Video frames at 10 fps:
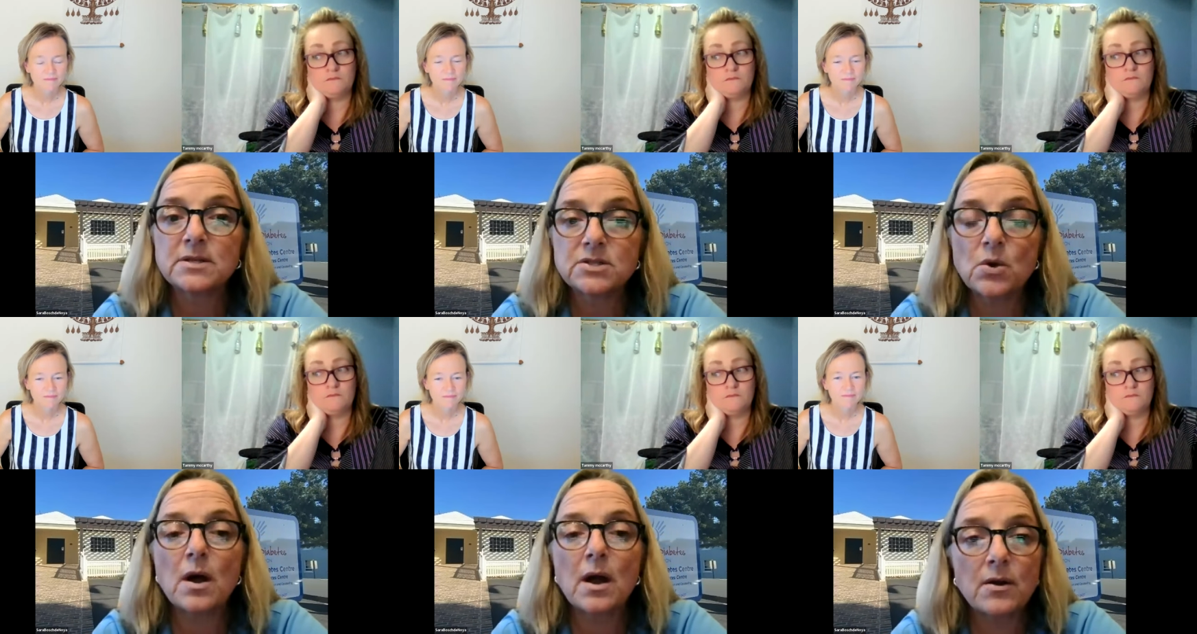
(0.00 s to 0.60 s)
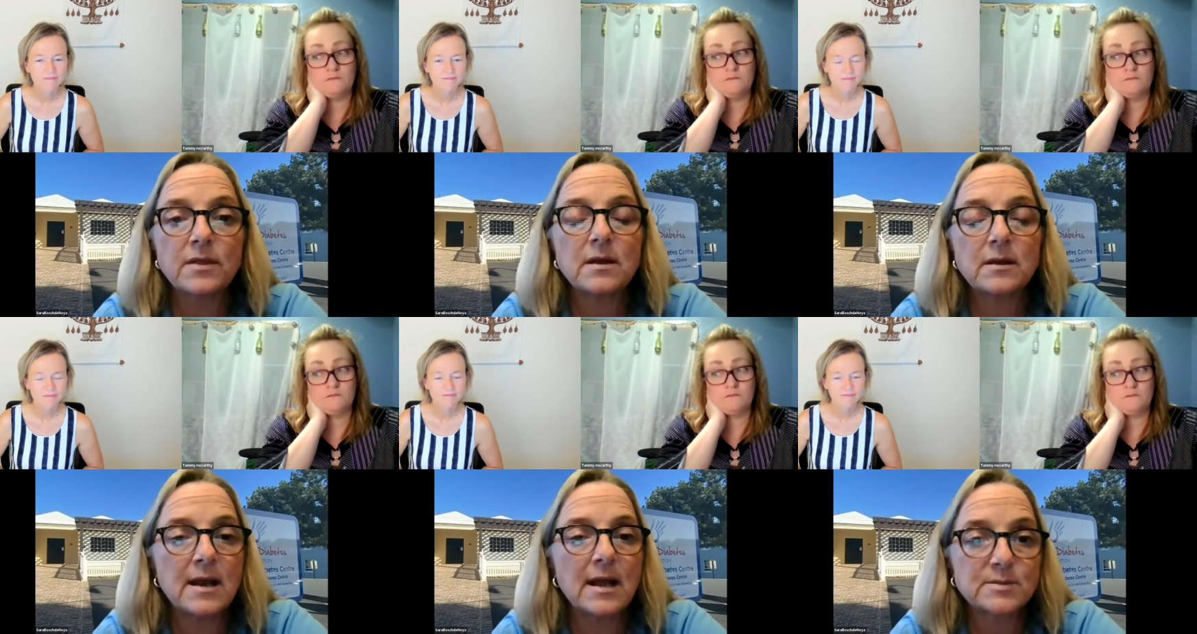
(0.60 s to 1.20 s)
Speaker 1: so higher that
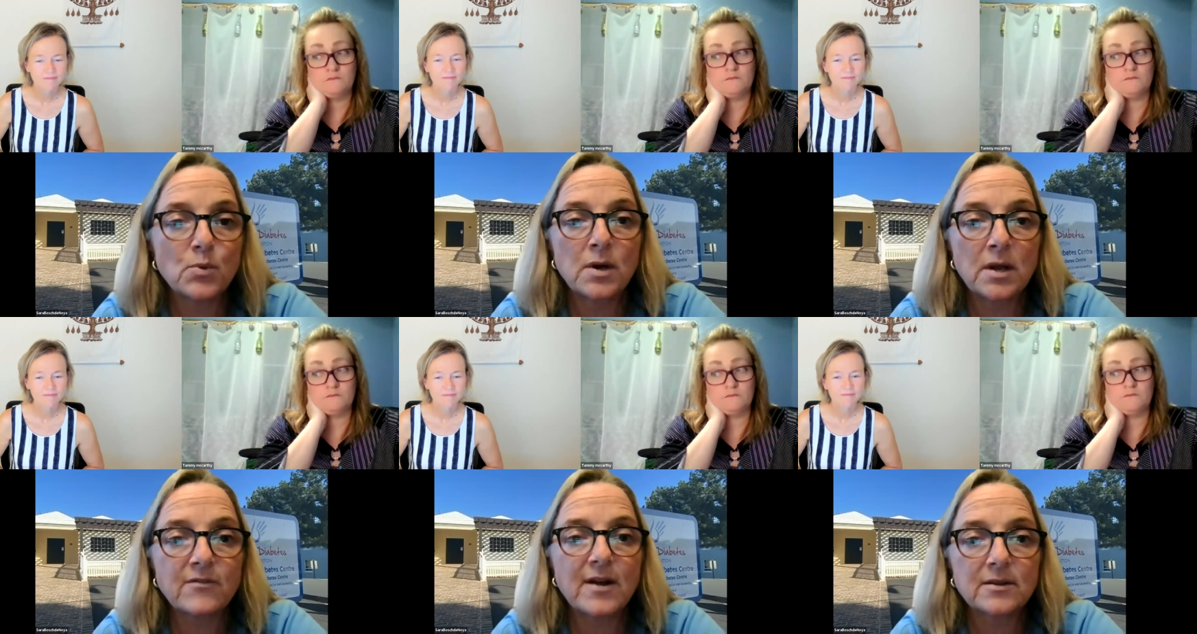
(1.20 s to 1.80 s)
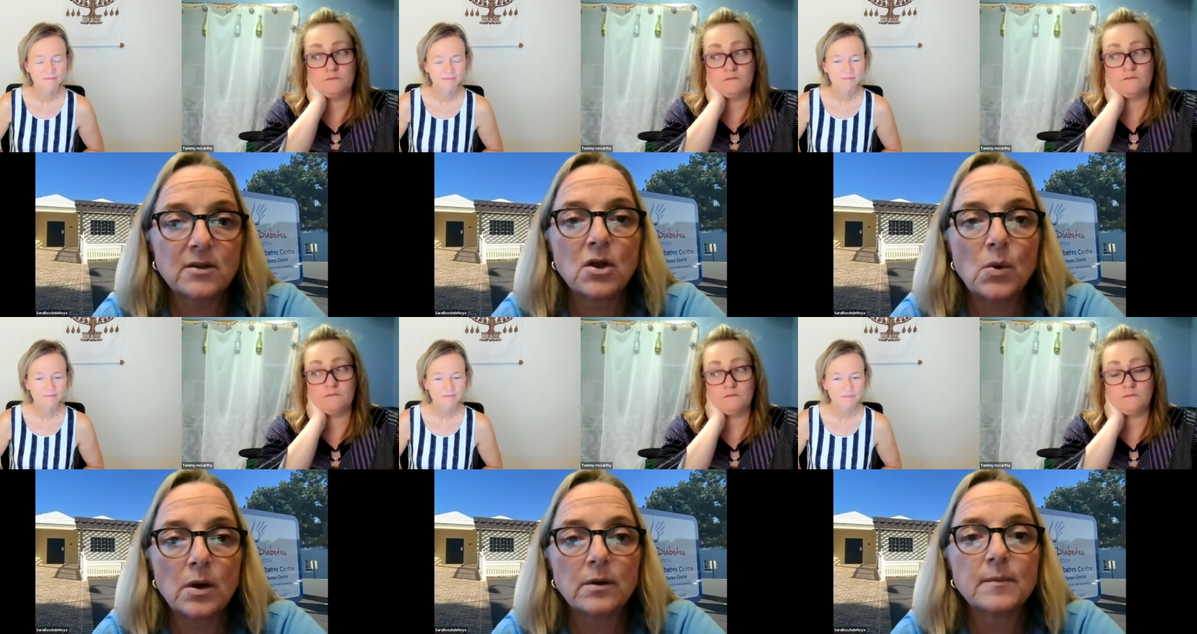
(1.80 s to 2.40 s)
the next morning, in fact, they're
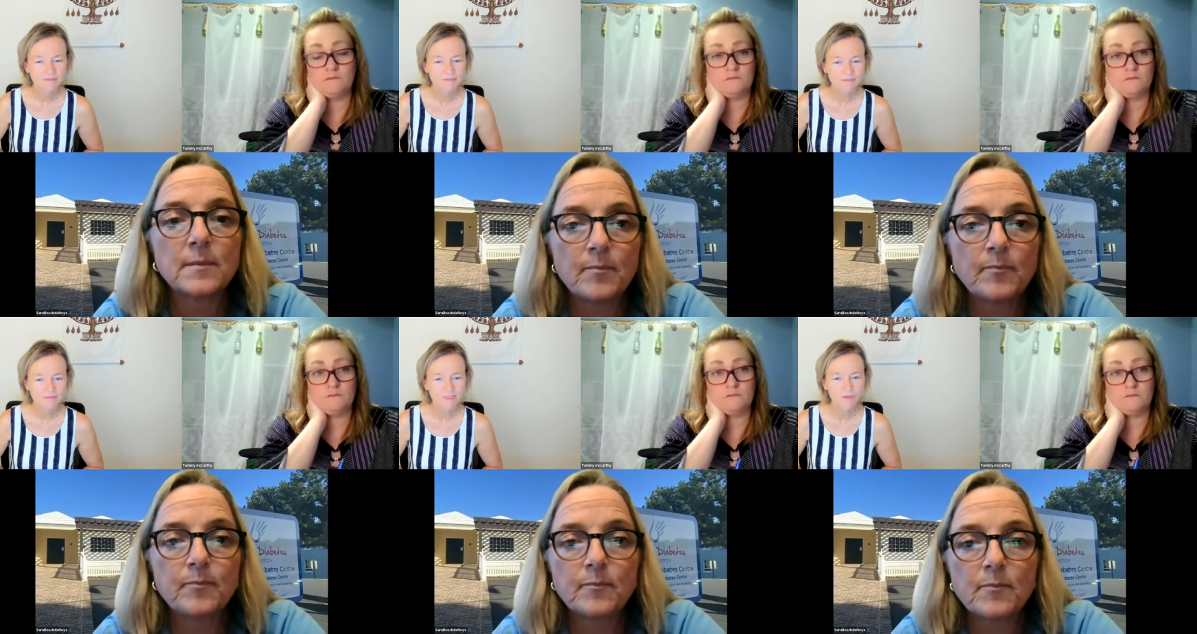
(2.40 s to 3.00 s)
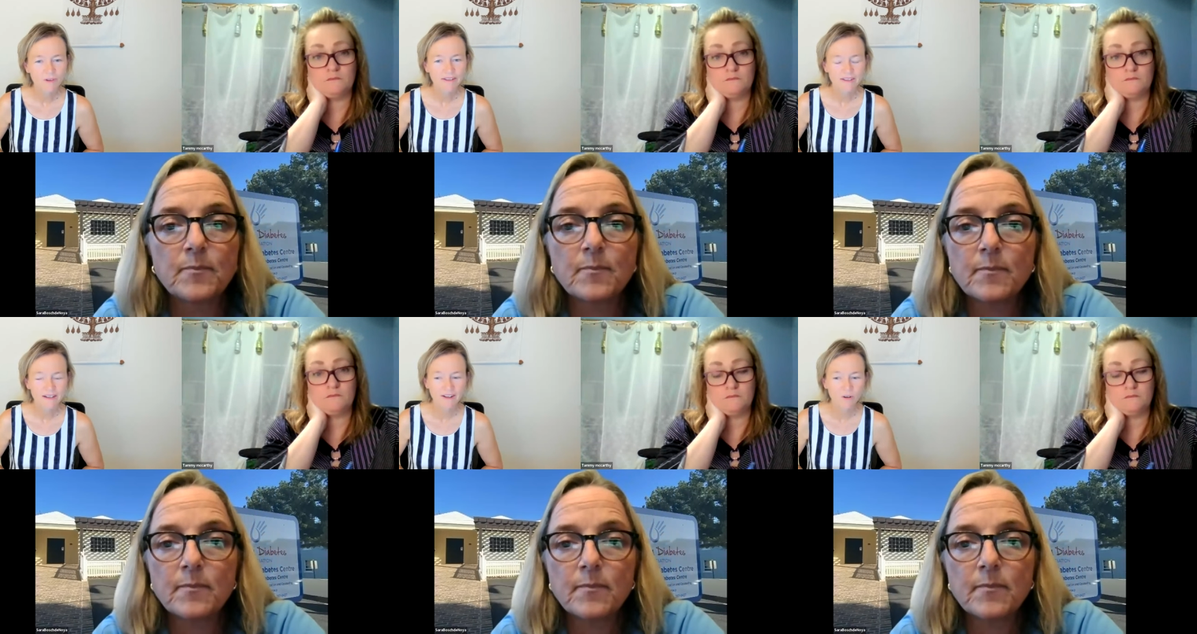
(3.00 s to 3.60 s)
lower.
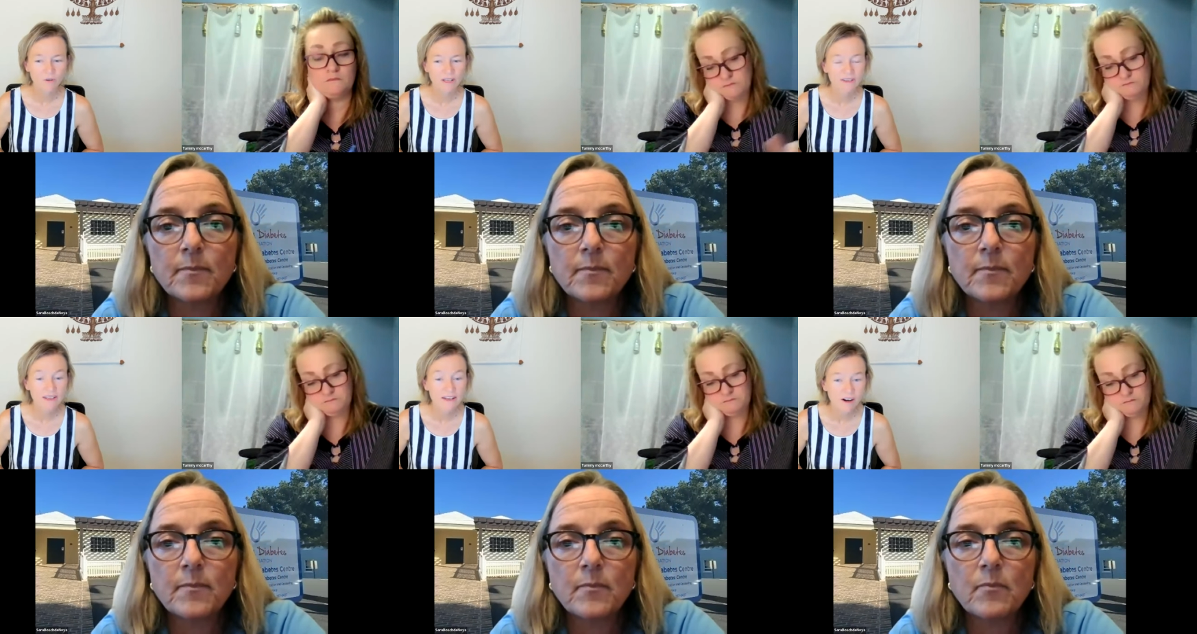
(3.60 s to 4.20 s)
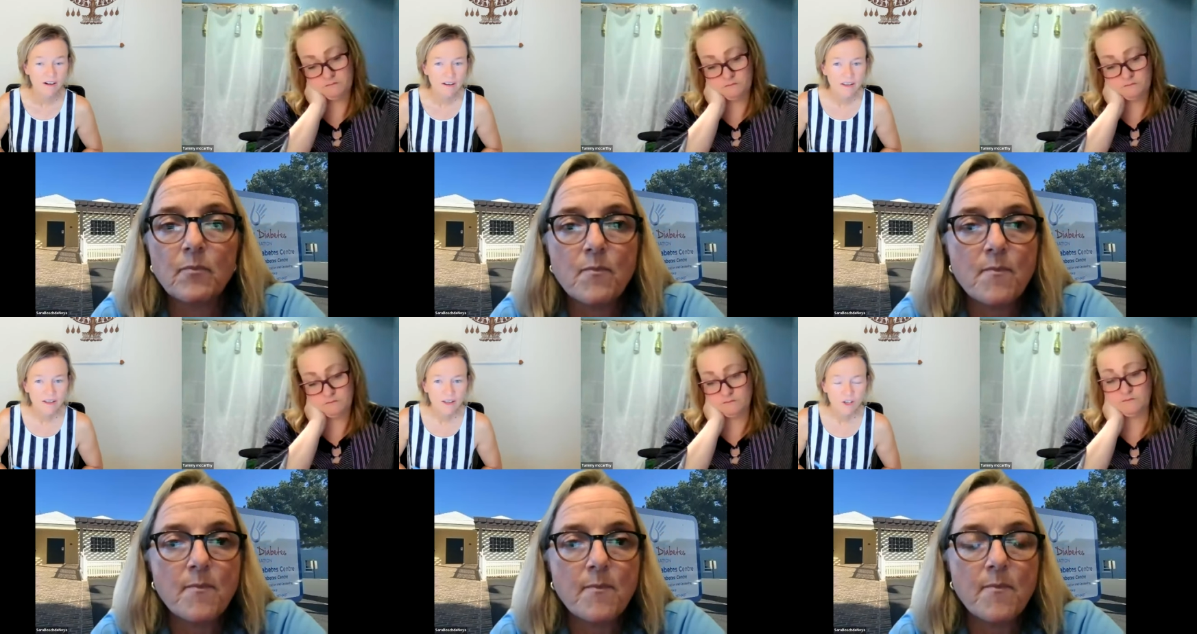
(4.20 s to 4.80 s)
Right. And
Speaker 2: I know in the ER,
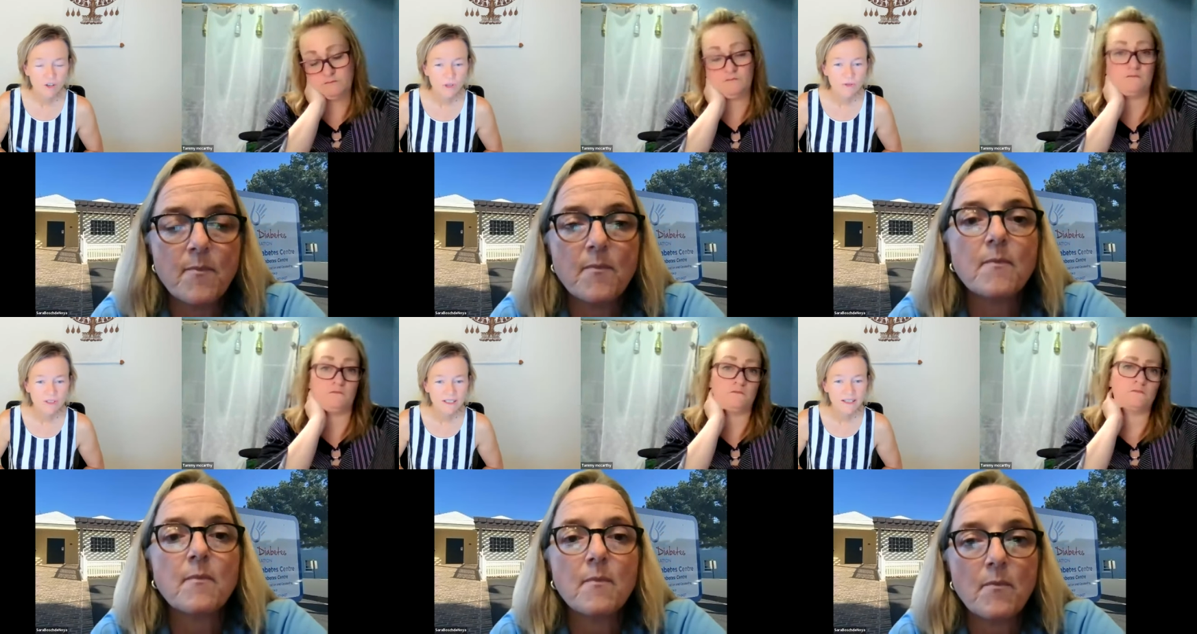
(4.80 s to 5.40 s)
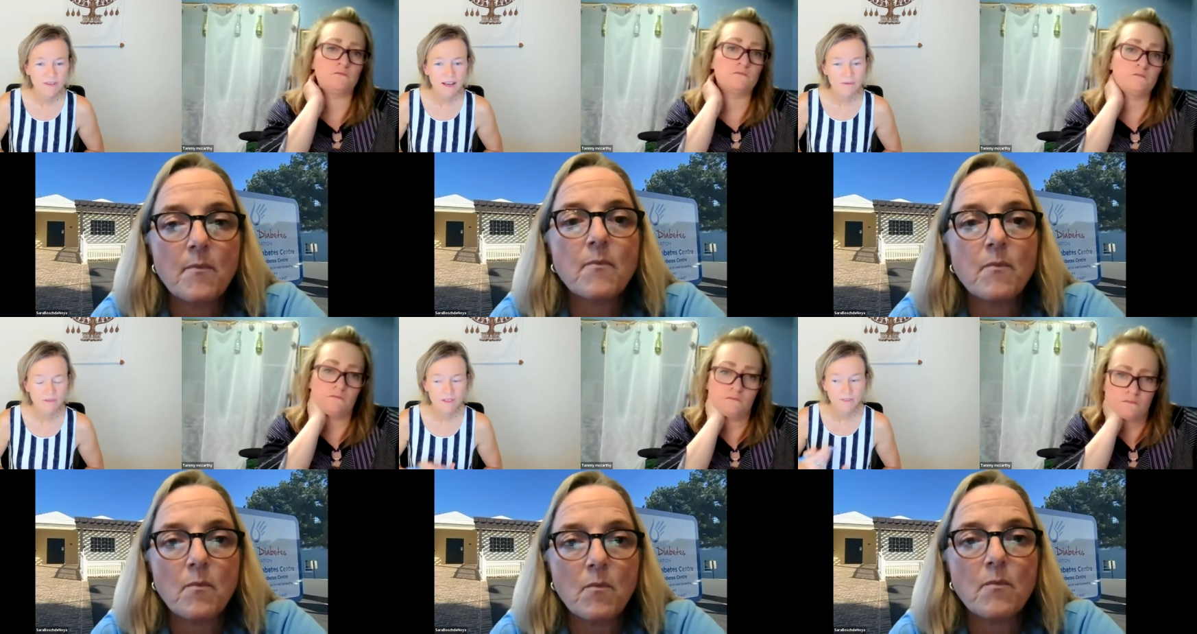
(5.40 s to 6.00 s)
you know, we used to give
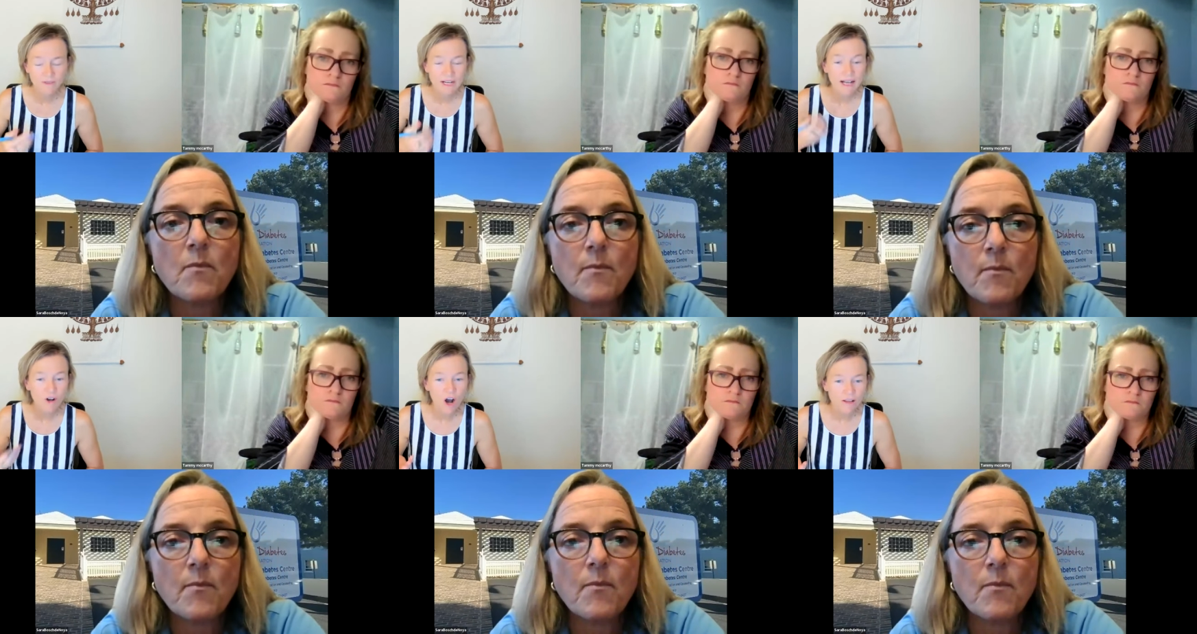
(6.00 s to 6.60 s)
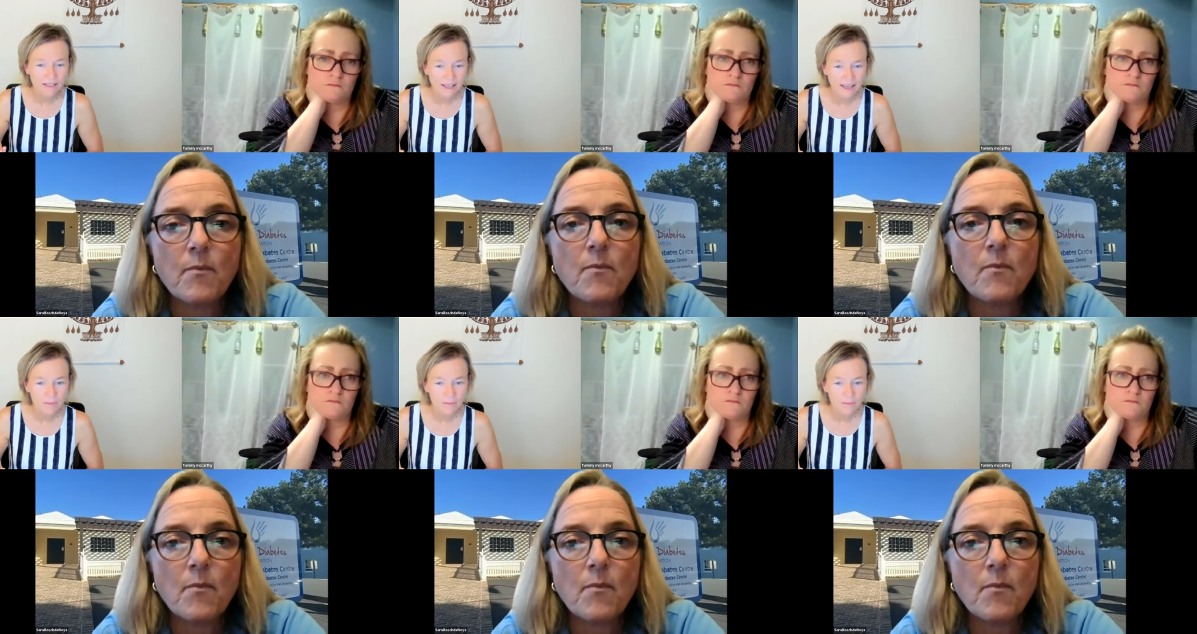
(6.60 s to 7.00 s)
if an alcoholic came